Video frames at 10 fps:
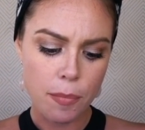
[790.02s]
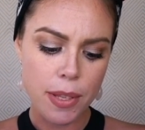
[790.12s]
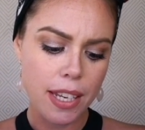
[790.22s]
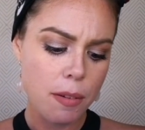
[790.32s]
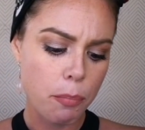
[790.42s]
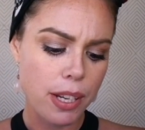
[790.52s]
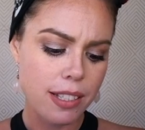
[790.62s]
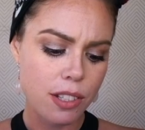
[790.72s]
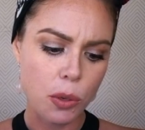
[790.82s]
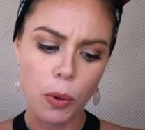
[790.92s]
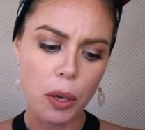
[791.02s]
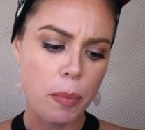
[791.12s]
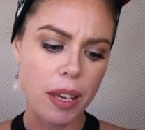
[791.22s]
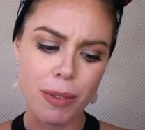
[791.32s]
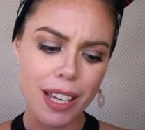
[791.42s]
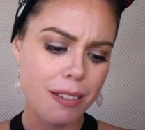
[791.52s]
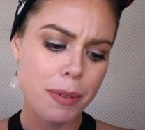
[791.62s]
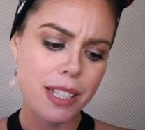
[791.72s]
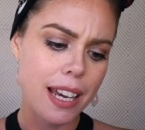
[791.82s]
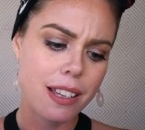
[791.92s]
But then it brings into well-being, but that could
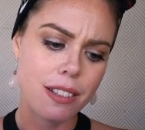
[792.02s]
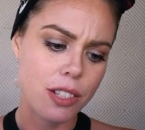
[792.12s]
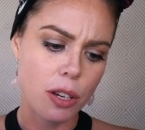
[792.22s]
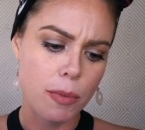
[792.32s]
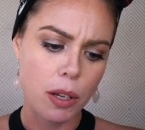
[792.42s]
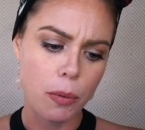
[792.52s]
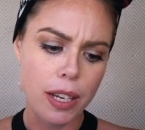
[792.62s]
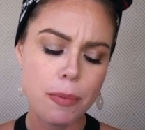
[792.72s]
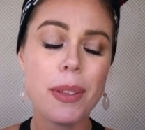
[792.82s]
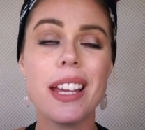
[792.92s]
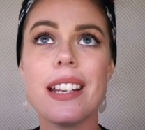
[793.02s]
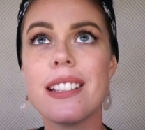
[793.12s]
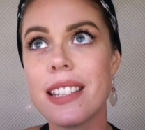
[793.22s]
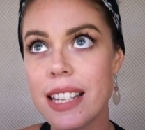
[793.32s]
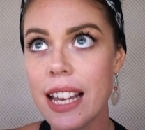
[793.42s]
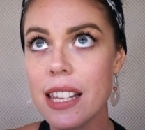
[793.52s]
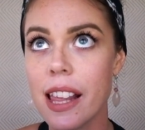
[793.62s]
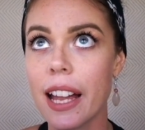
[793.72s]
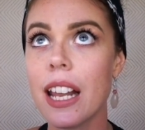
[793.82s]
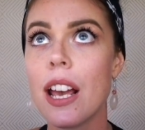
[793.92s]
be taken so many ways. But then in saying
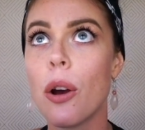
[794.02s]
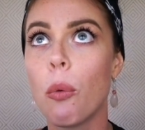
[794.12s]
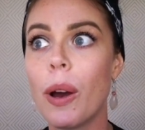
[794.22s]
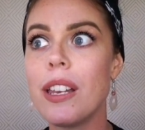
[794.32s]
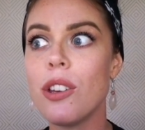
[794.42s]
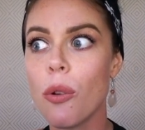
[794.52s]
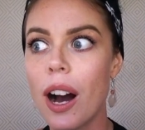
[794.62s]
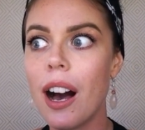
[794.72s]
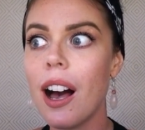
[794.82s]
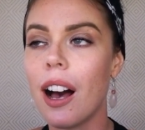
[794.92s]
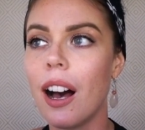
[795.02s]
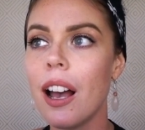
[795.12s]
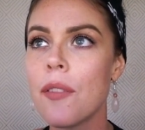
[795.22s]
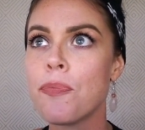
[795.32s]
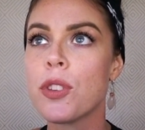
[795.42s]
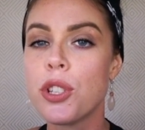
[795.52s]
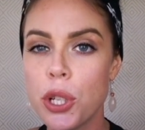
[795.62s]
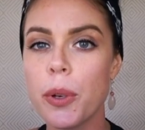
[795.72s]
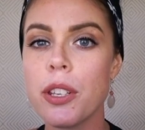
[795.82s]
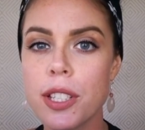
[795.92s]
that, when you are
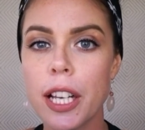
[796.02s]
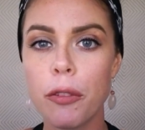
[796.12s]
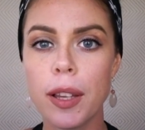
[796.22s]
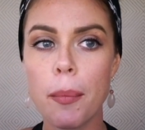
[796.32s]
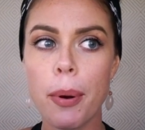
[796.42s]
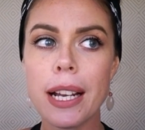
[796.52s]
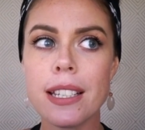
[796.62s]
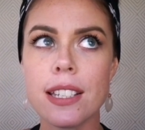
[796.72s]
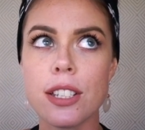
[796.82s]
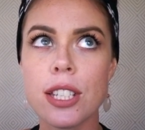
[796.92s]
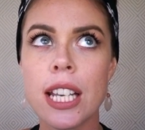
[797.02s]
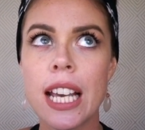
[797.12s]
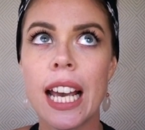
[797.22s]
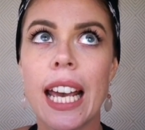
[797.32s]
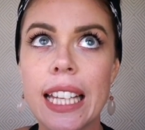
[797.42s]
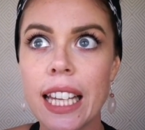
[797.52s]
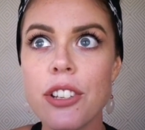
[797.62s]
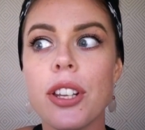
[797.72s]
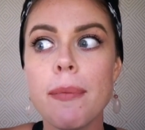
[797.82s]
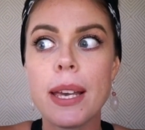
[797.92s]
doing your self-love practices, it
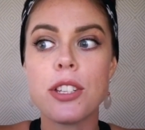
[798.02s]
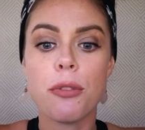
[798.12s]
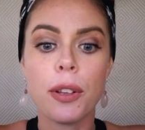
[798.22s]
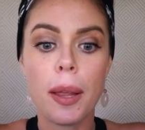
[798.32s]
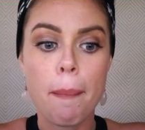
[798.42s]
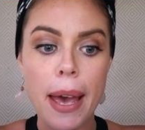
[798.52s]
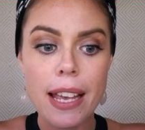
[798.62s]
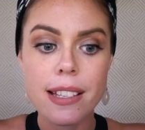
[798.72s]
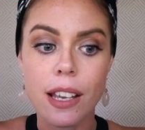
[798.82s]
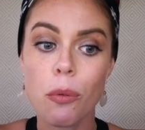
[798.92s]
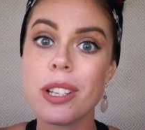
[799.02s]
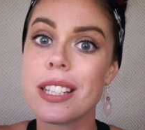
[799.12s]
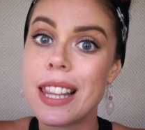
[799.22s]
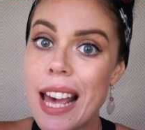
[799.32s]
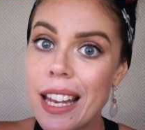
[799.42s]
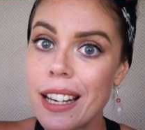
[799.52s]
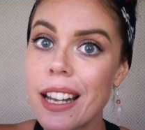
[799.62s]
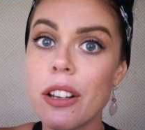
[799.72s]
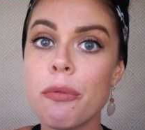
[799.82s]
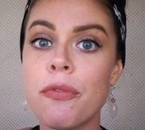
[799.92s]
literally makes you feel amazing, which then
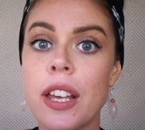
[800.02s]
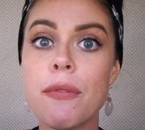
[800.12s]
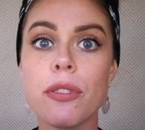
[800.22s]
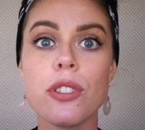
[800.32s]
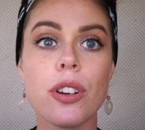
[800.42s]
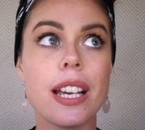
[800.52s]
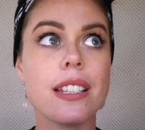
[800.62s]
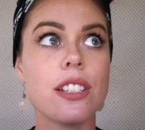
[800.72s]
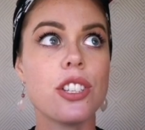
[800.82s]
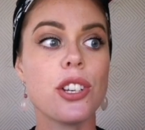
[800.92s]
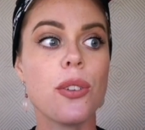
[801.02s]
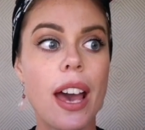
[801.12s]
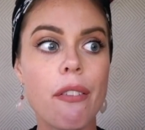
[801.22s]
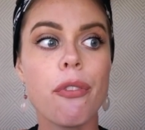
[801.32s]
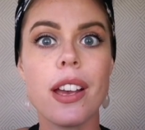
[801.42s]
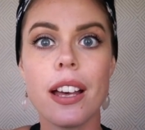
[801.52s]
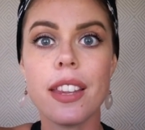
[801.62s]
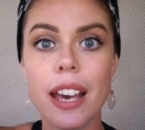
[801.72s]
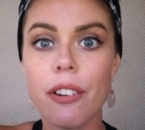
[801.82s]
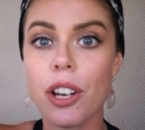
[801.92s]
infiltrates into every
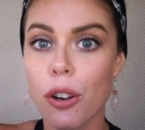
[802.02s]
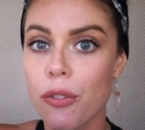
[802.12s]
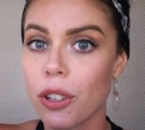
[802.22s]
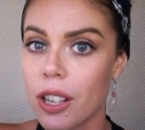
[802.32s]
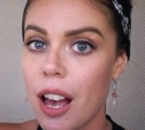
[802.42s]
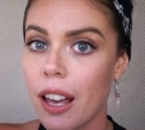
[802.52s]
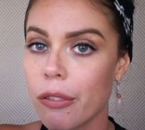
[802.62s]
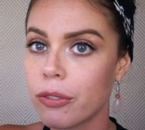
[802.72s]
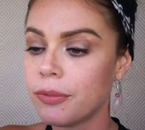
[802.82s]
other area of your life.